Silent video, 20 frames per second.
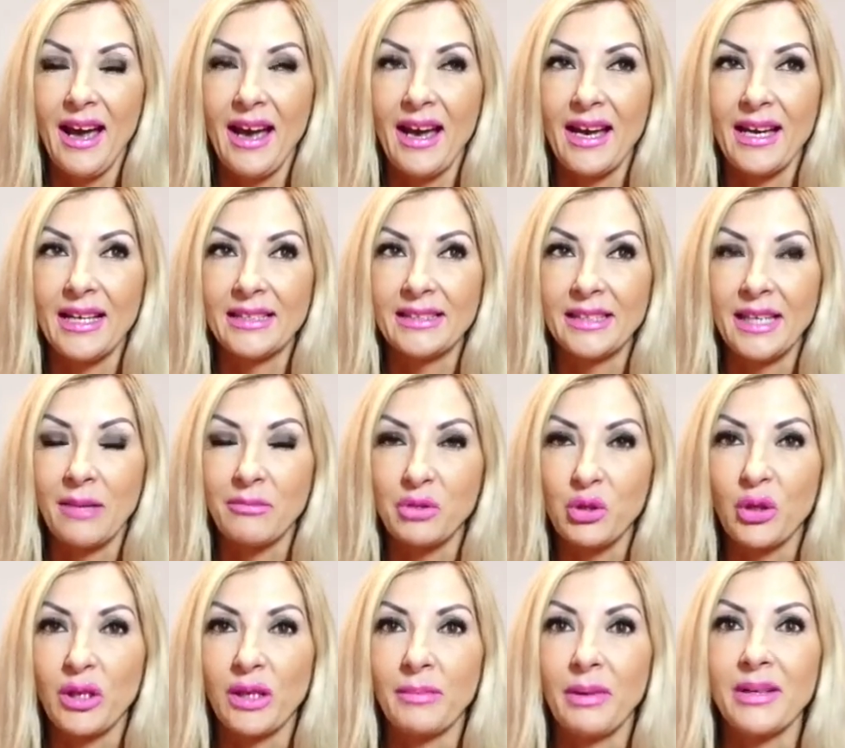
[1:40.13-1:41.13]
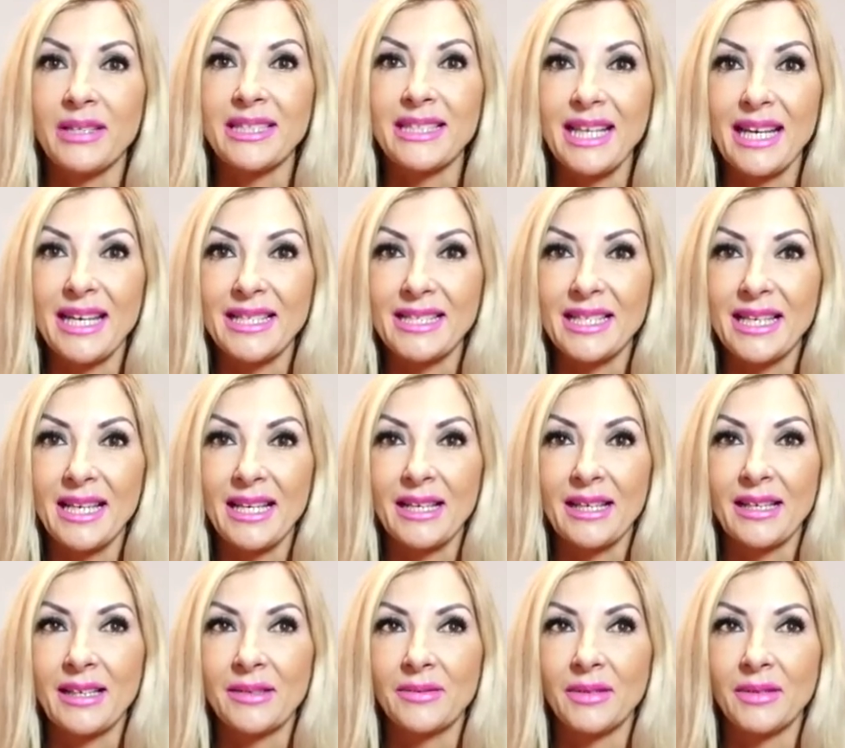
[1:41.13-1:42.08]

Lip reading: And I'm talking about dating.